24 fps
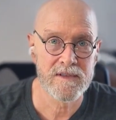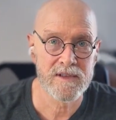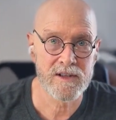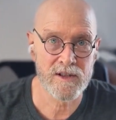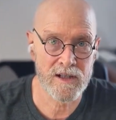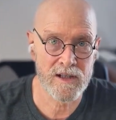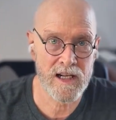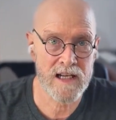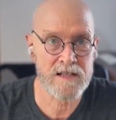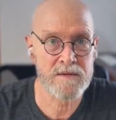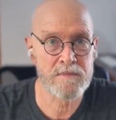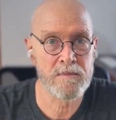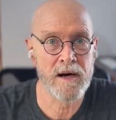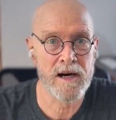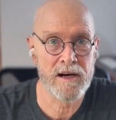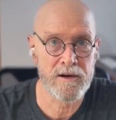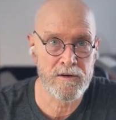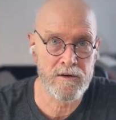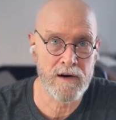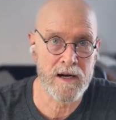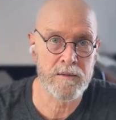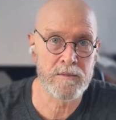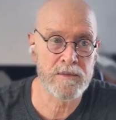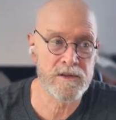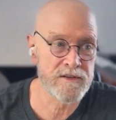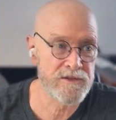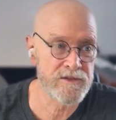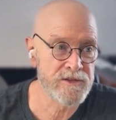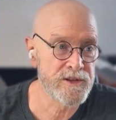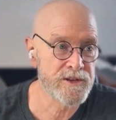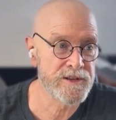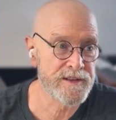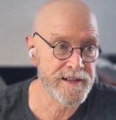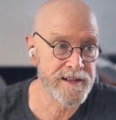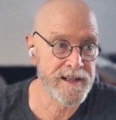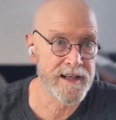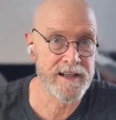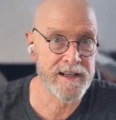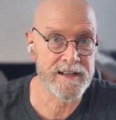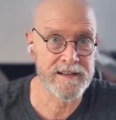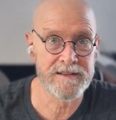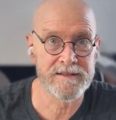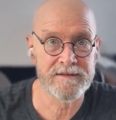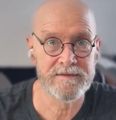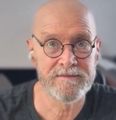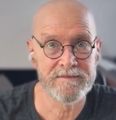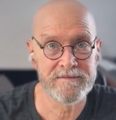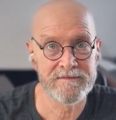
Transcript: So that's my ramble for today.